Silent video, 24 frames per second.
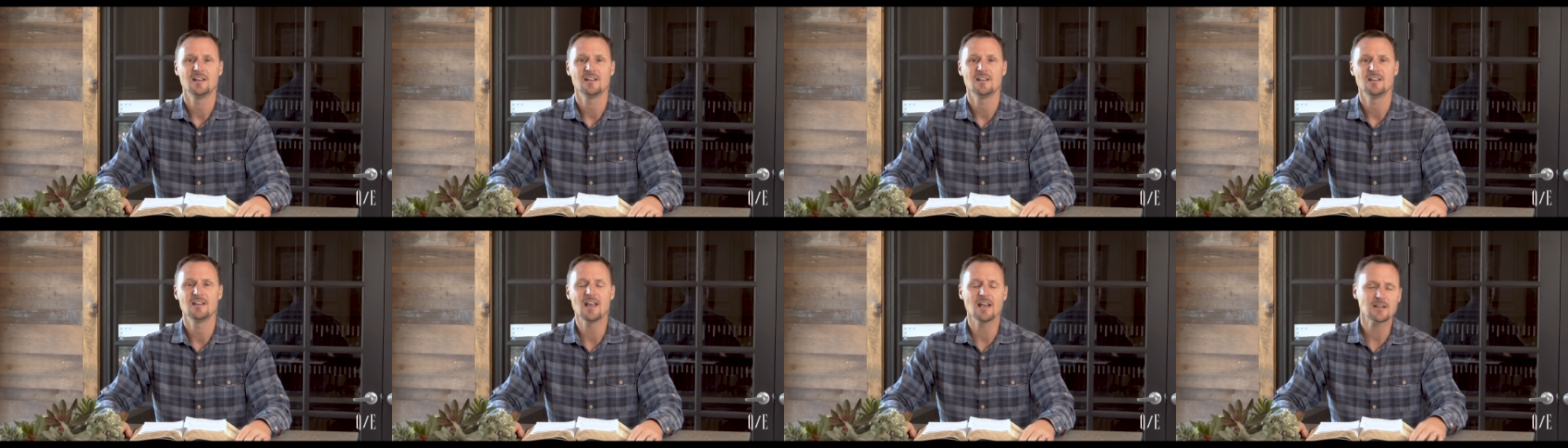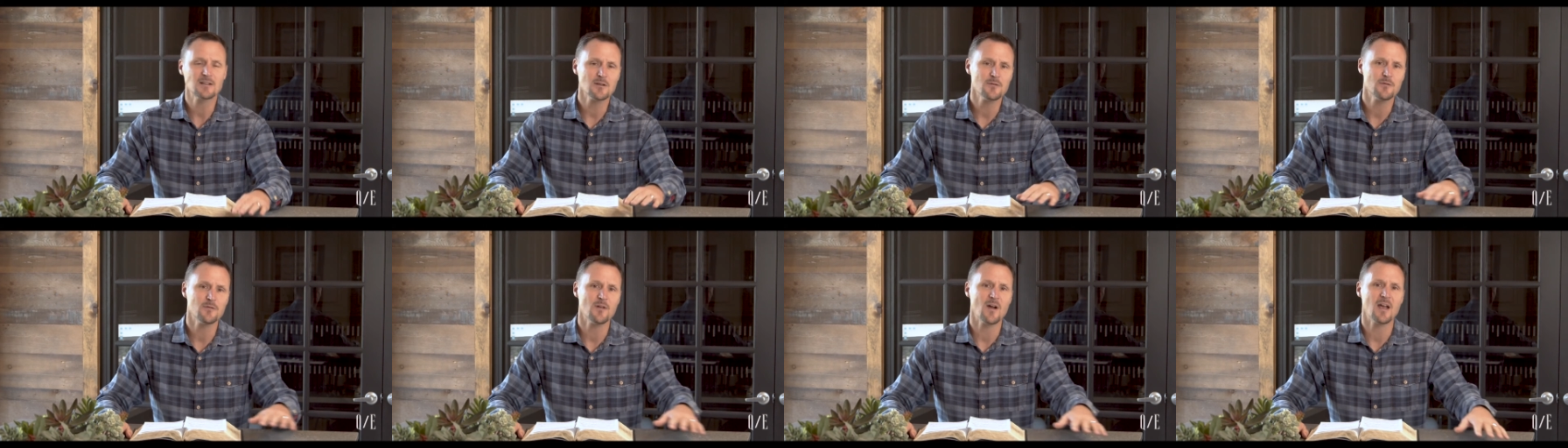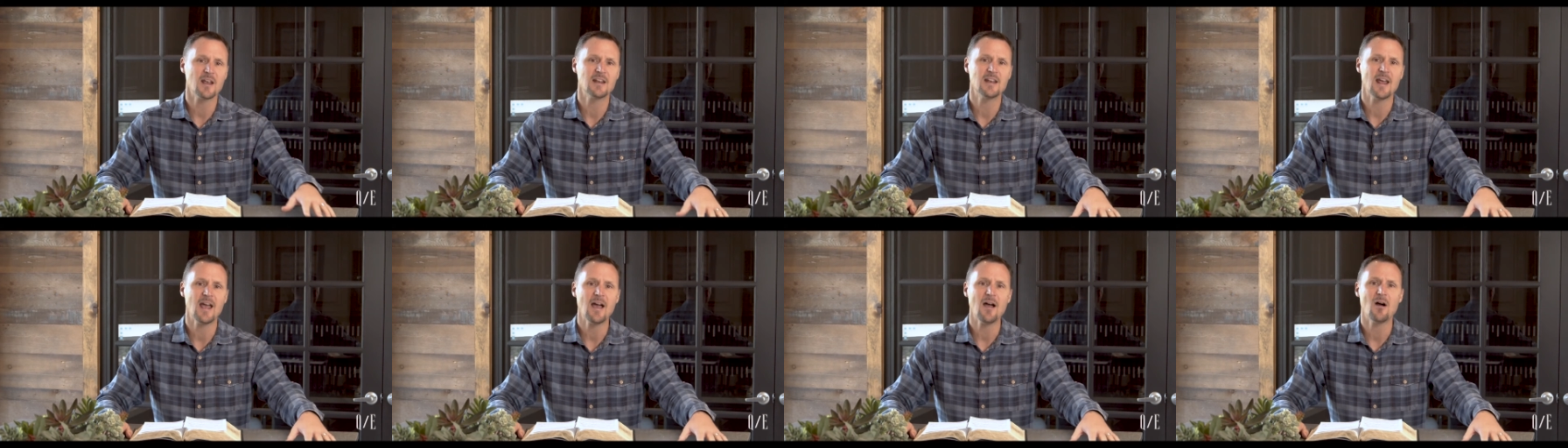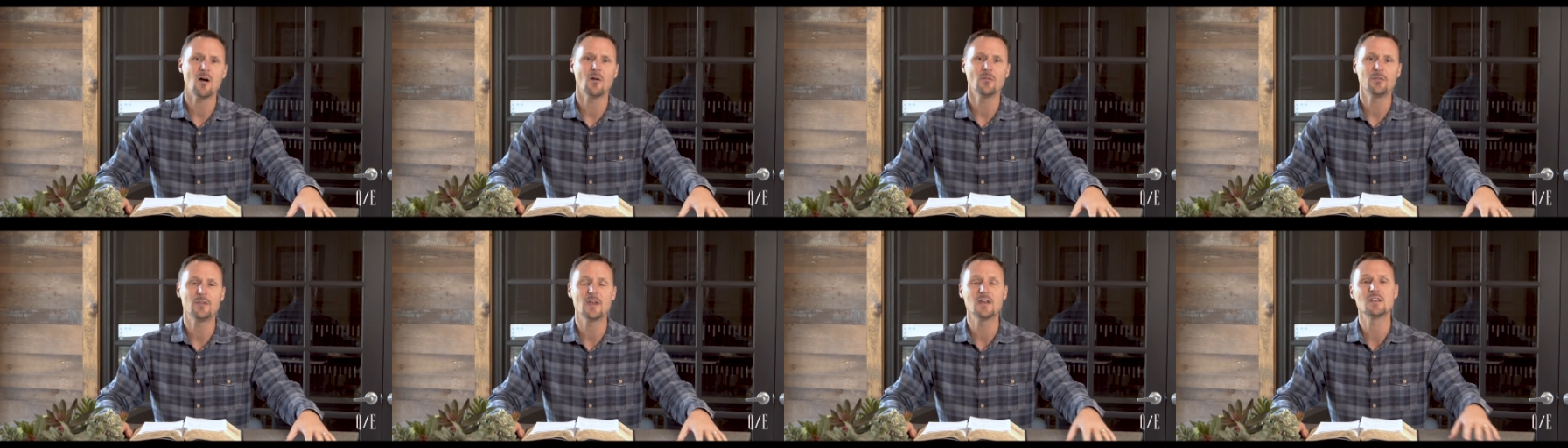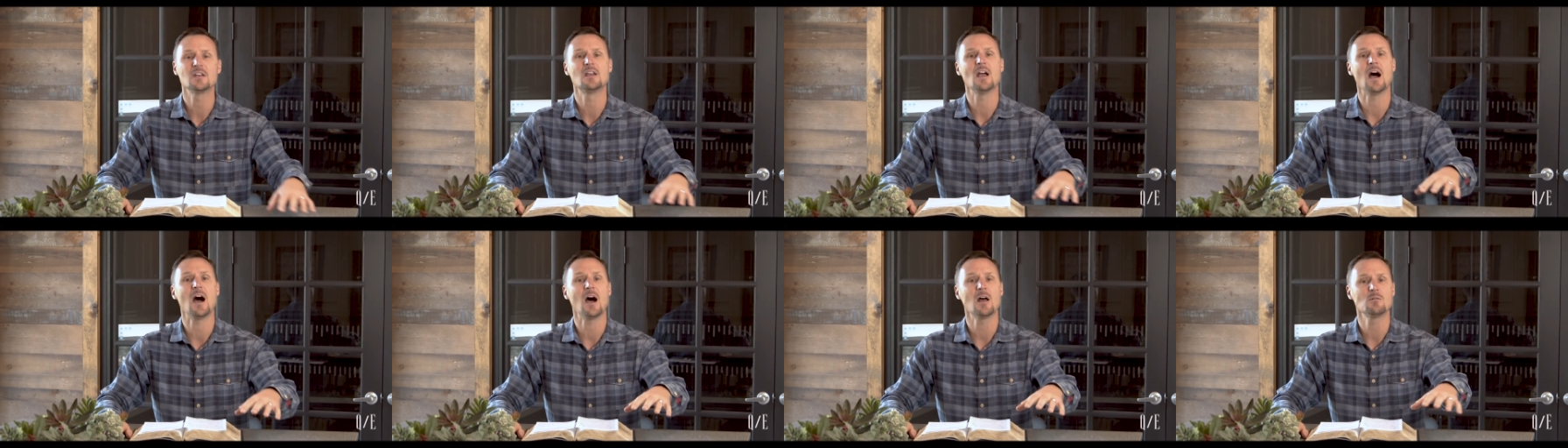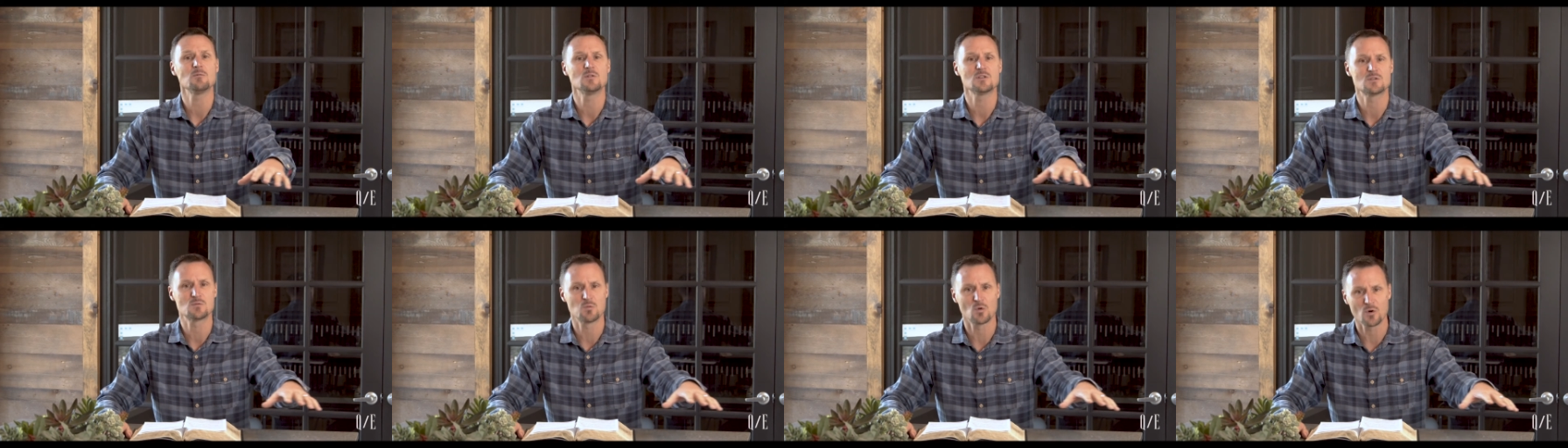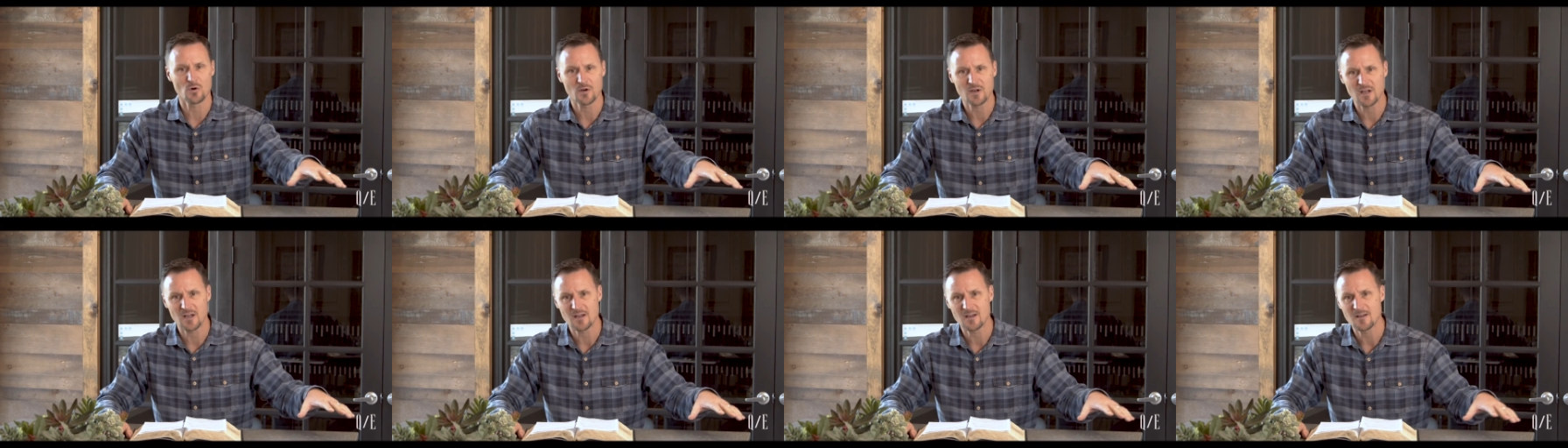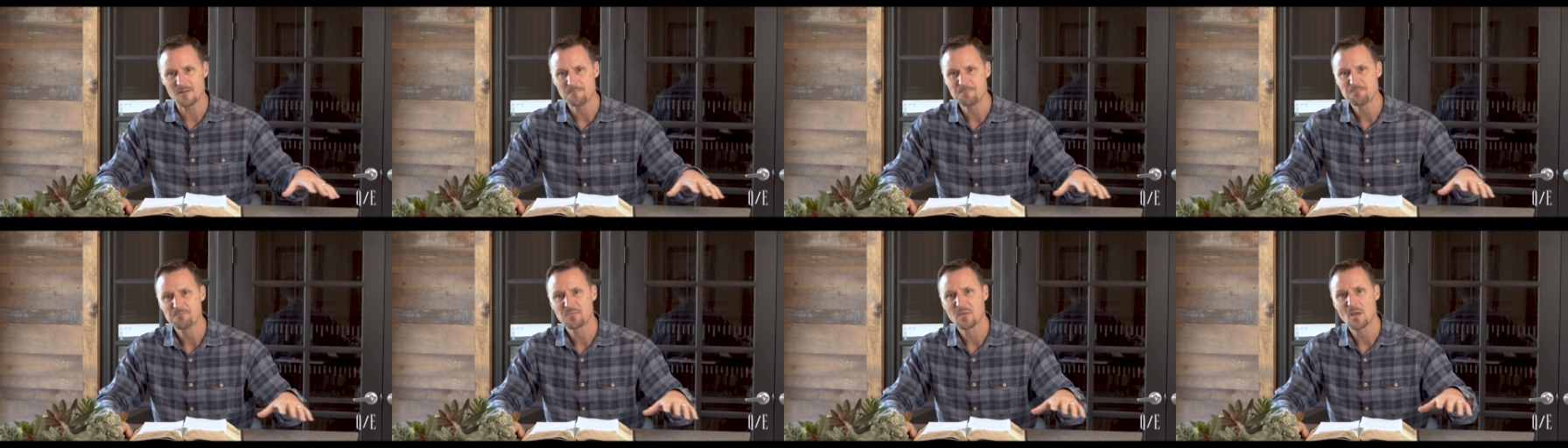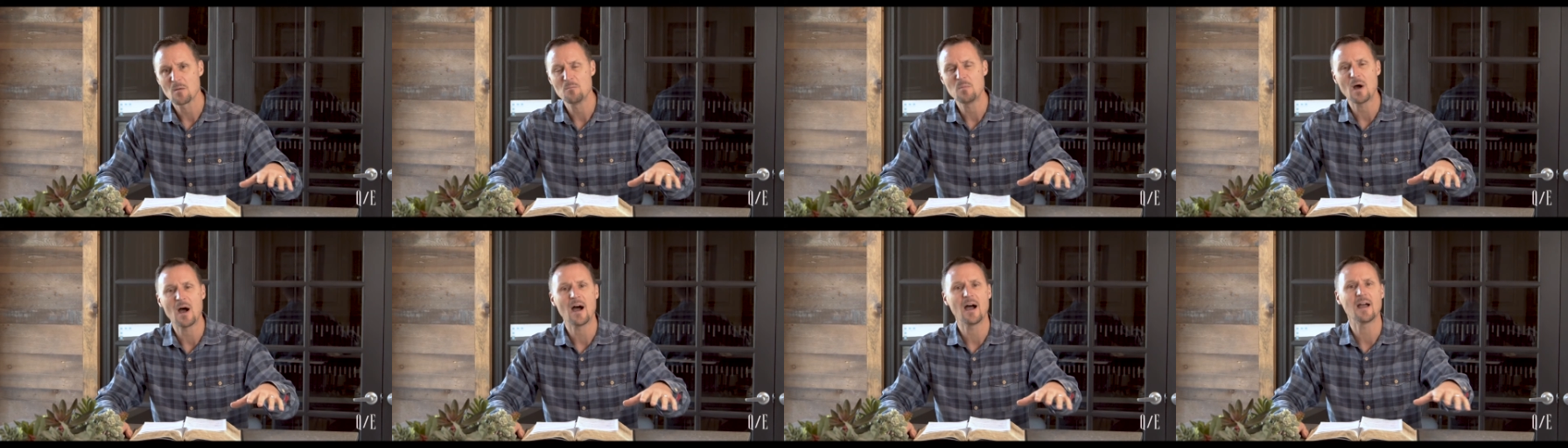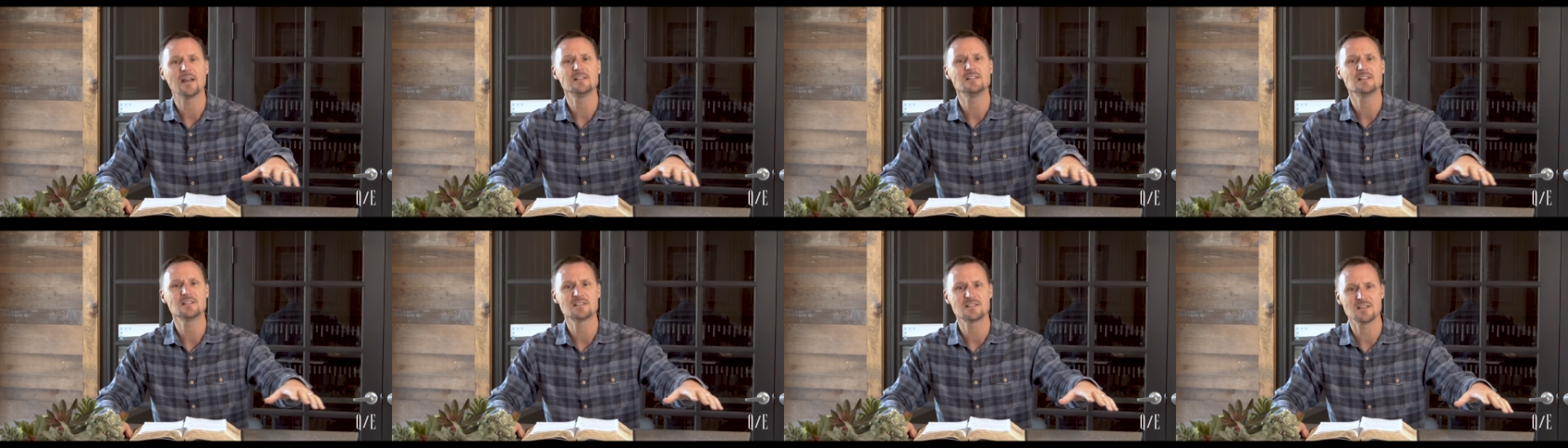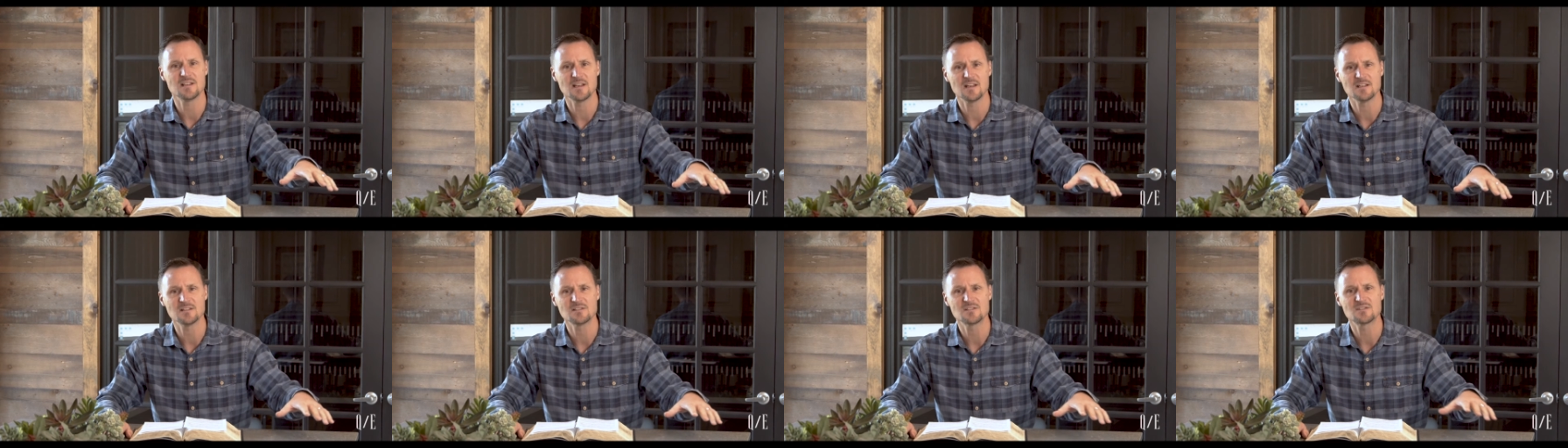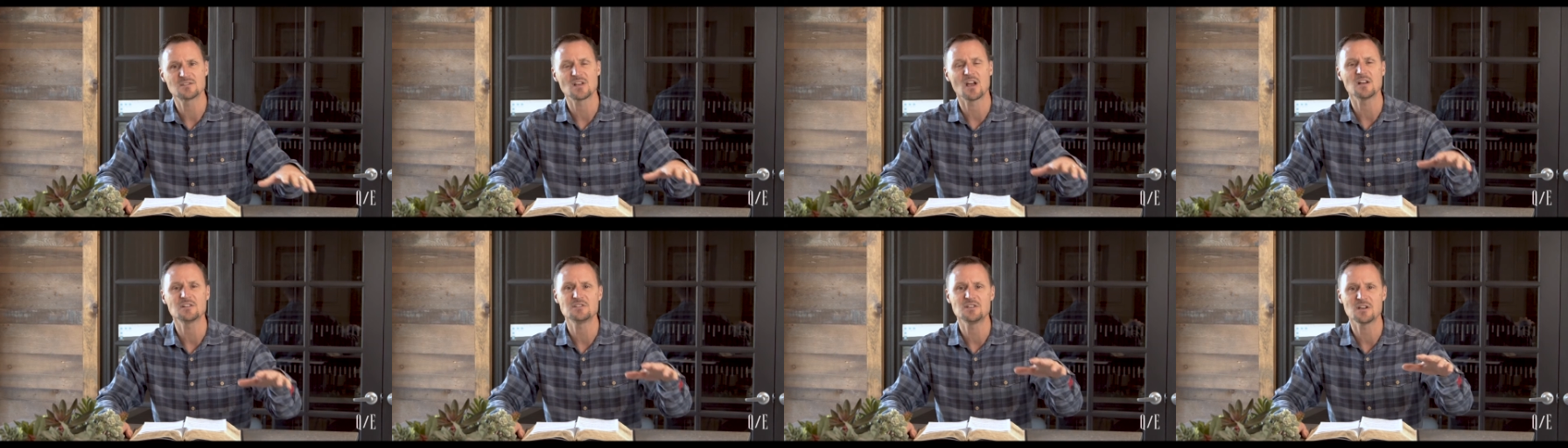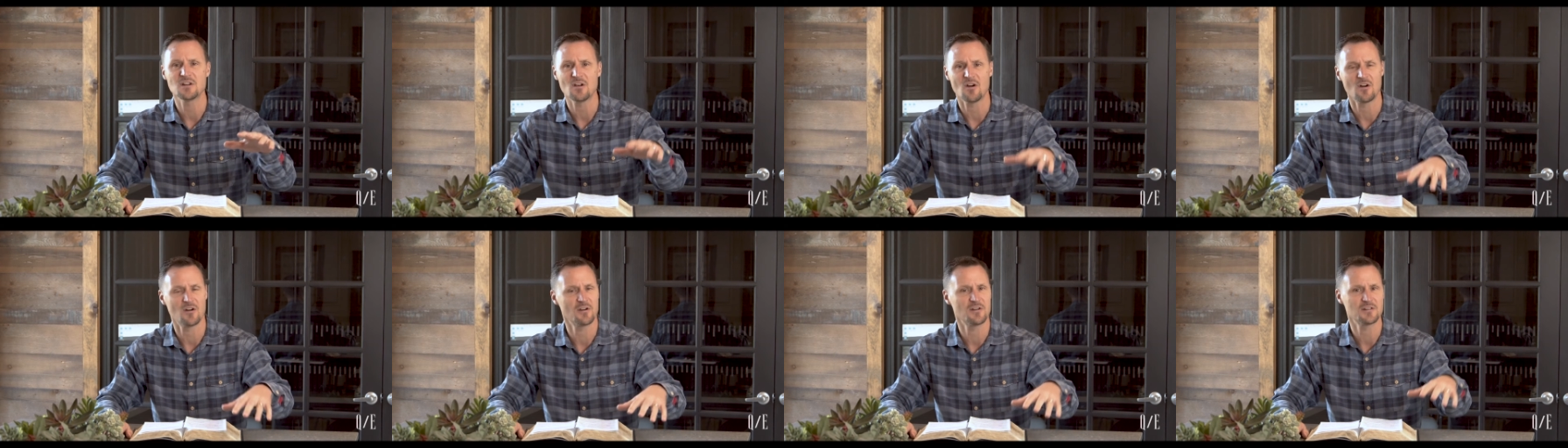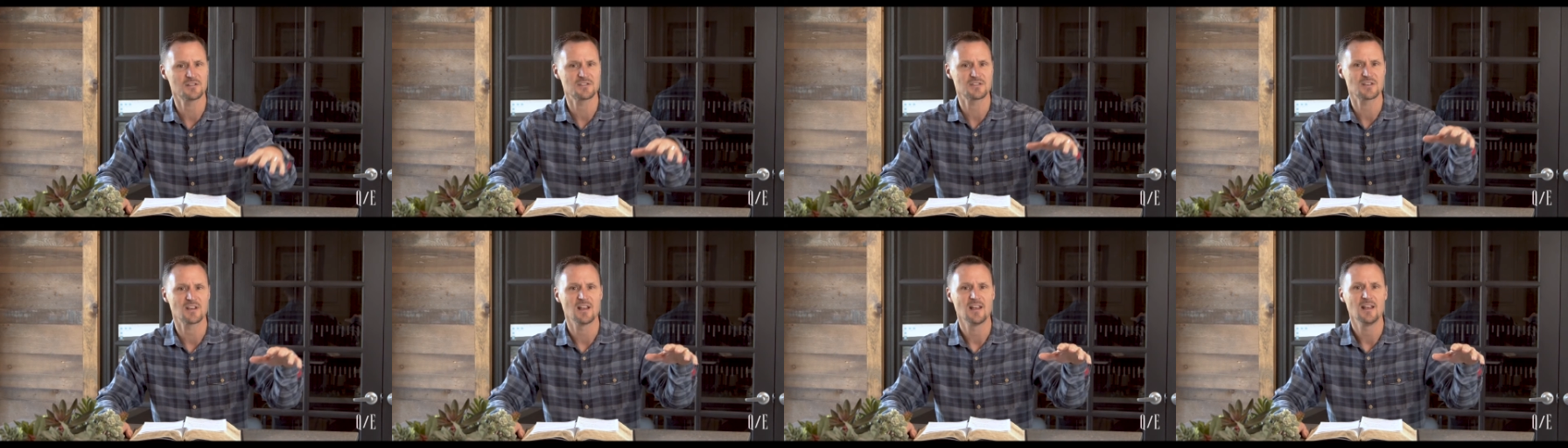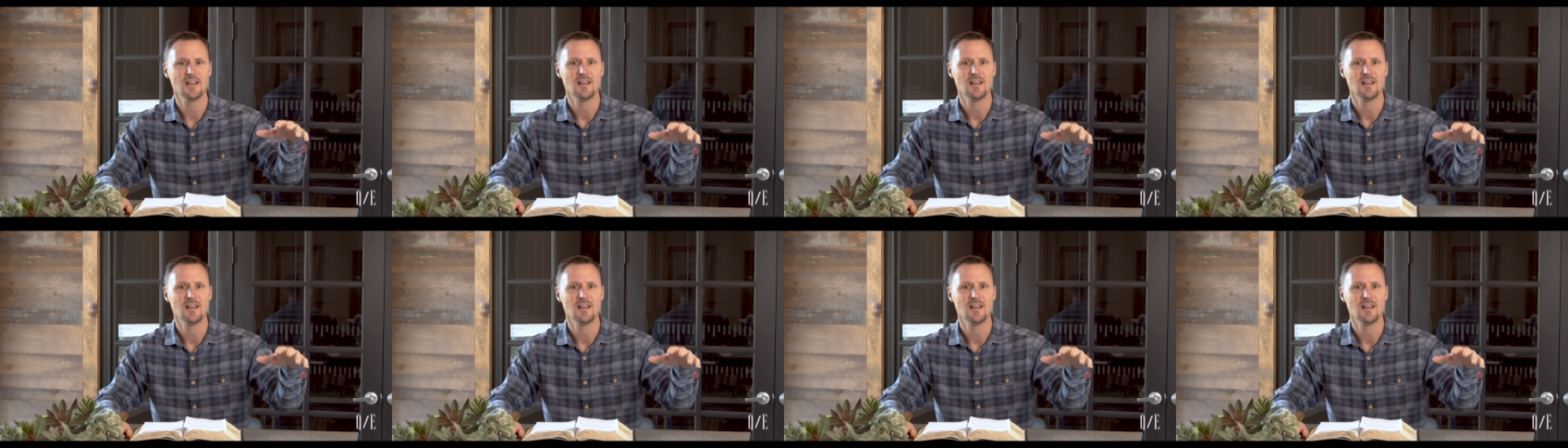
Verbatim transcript: Yet to find out that God was working behind the scenes, touching hearts